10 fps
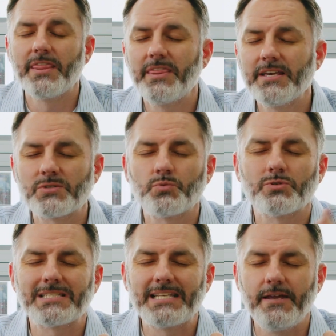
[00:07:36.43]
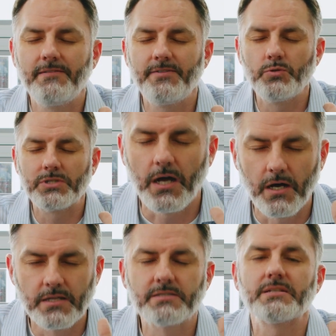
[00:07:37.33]
This will save you
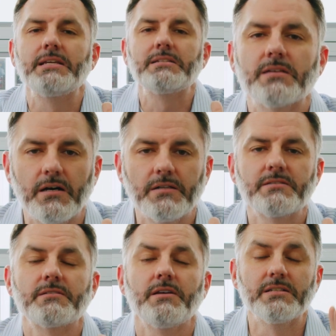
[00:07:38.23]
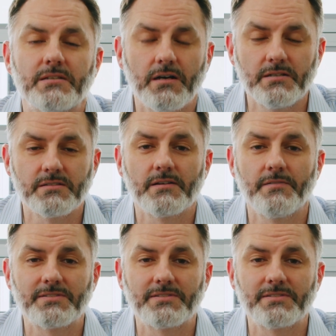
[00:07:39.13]
tons and tons and tons of